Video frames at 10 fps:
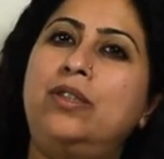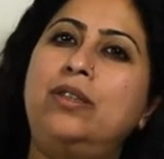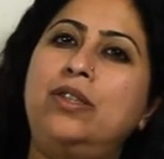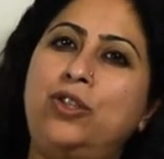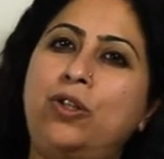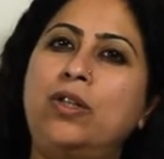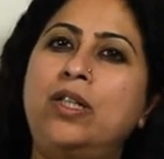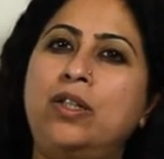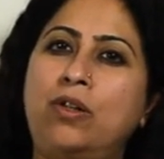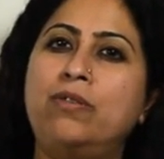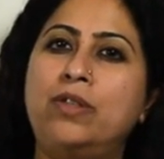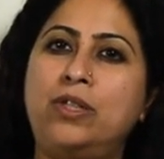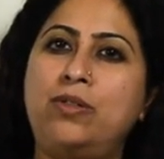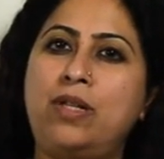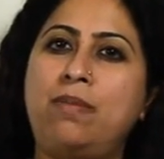the genre novel
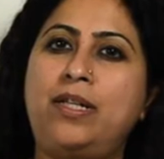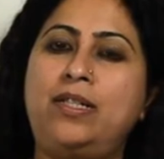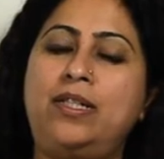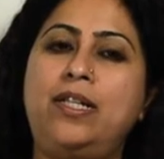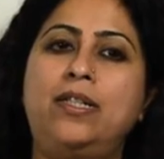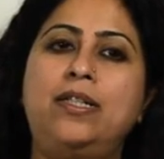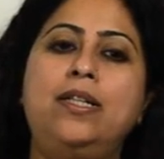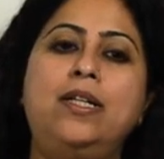to some extent.